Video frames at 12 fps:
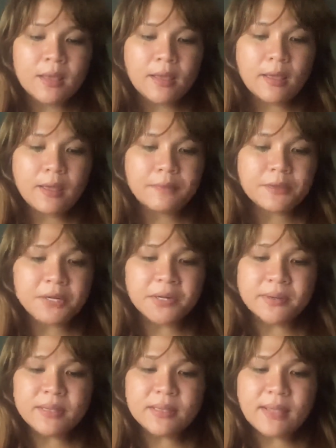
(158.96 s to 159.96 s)
the
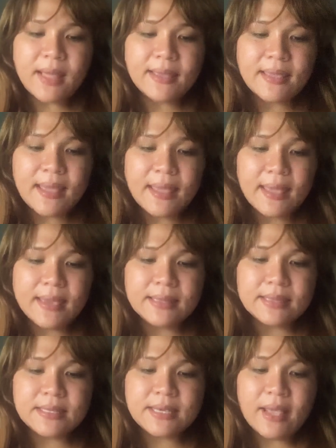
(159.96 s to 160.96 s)
current
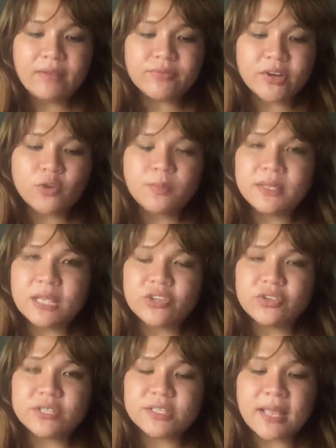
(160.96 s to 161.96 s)
IATF
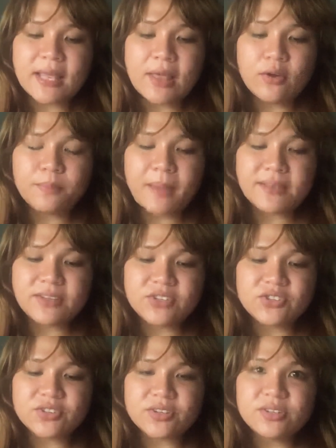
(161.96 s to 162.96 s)
recommendations allow
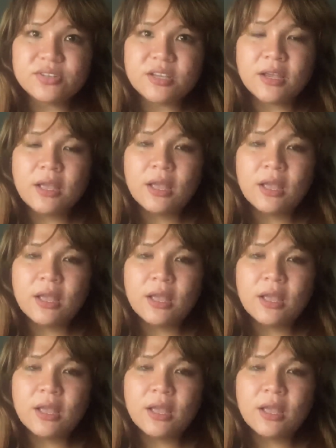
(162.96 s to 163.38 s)
passengers,